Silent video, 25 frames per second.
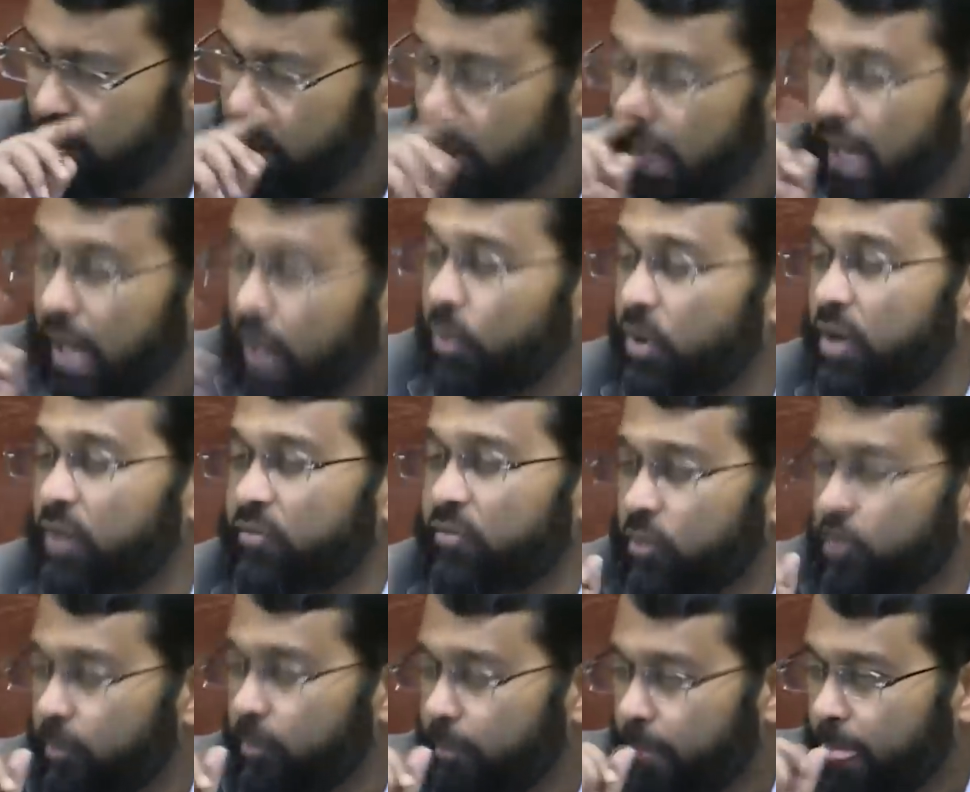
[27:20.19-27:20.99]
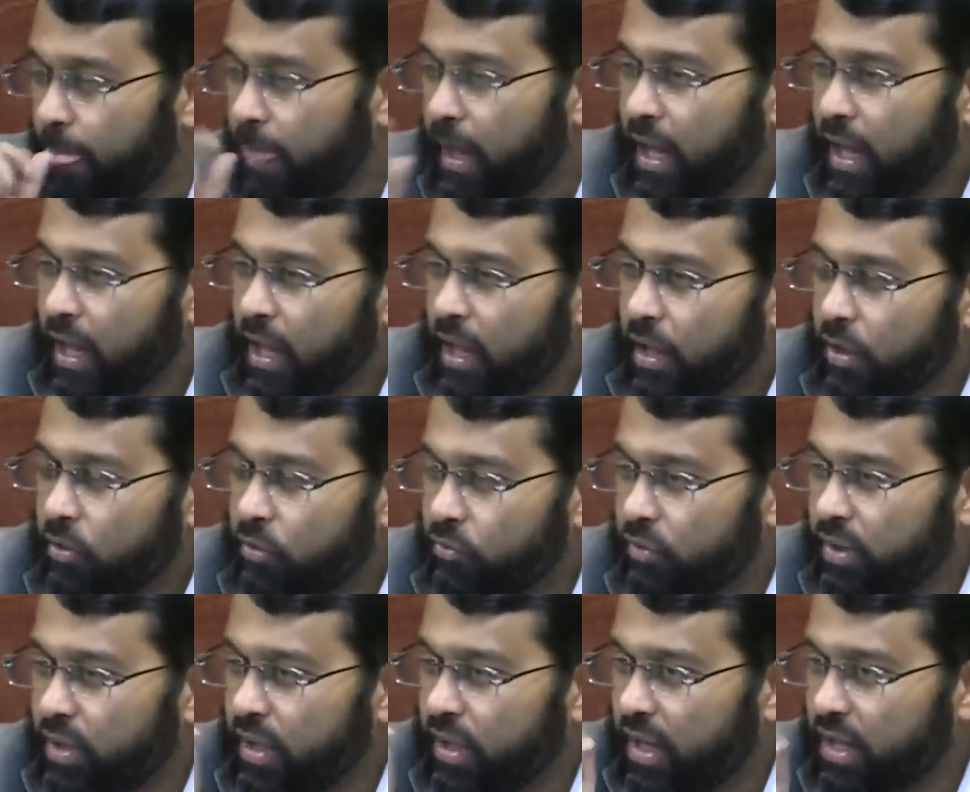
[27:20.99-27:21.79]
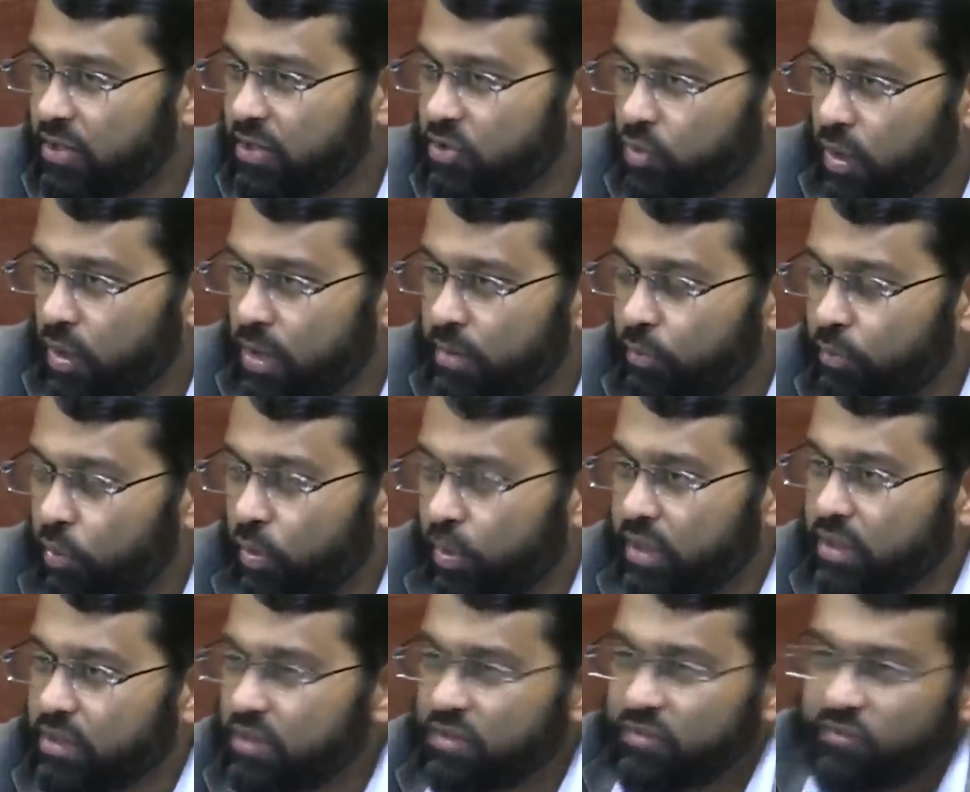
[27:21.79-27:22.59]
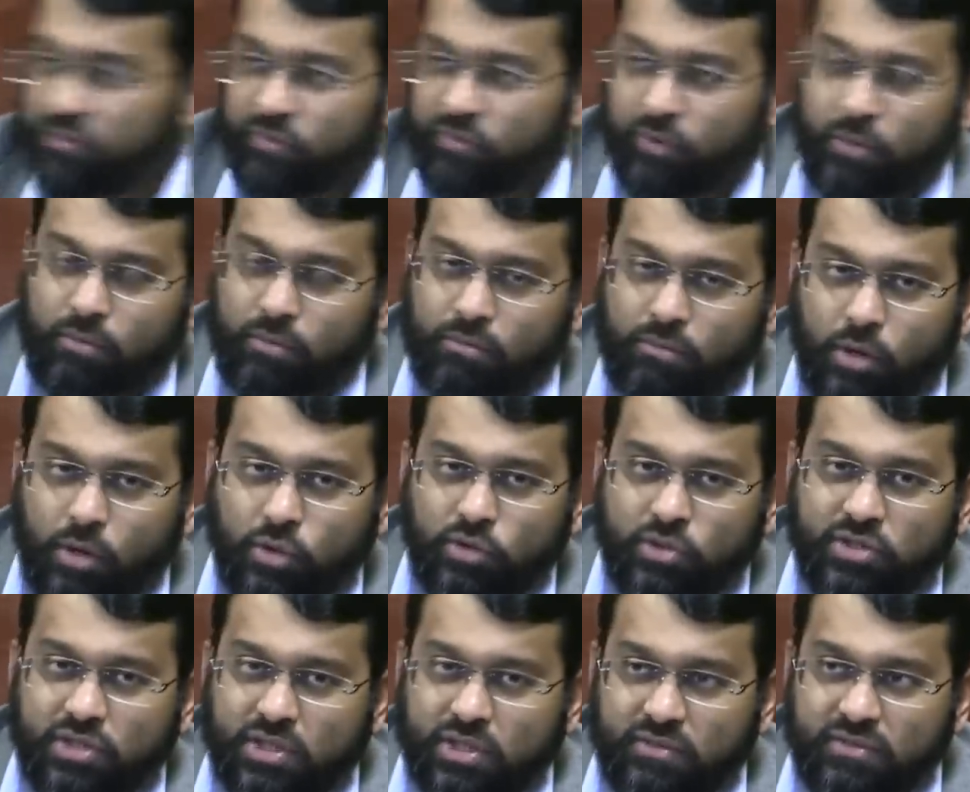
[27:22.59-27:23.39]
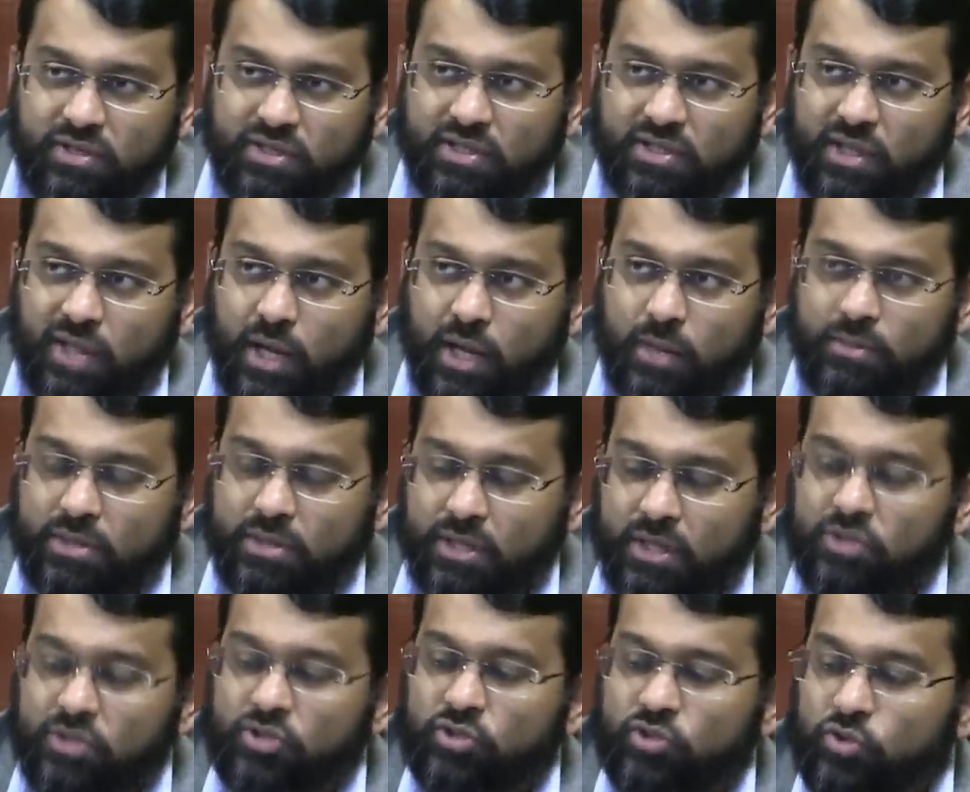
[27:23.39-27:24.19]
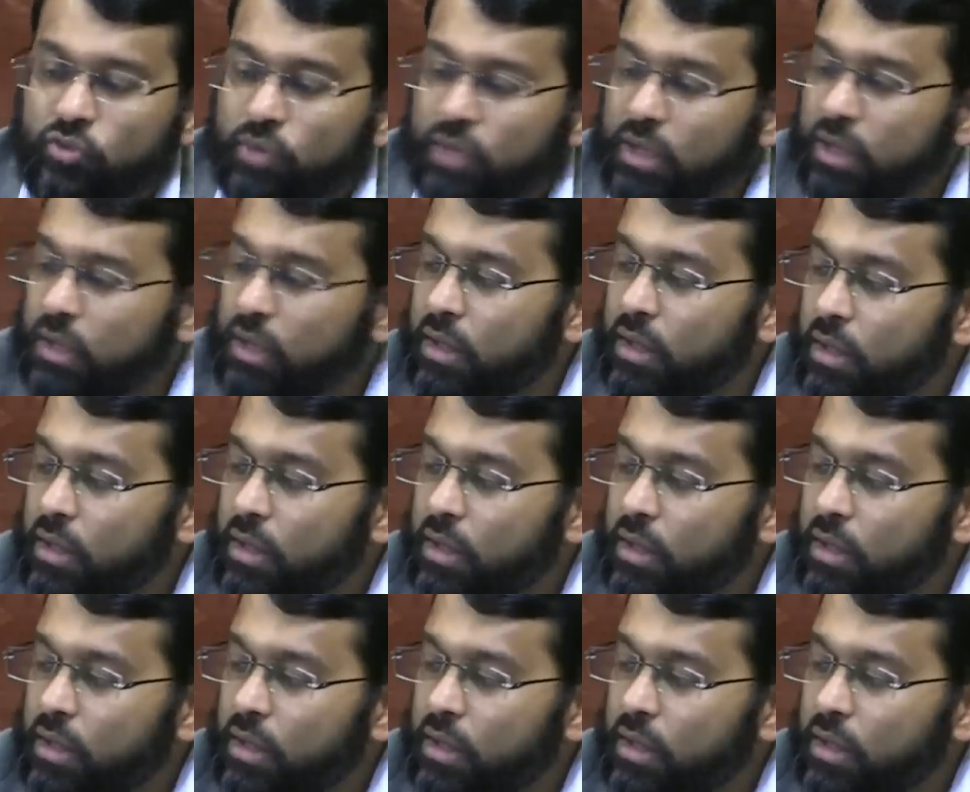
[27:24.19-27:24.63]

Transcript: However, realize one point for most of Islam's history,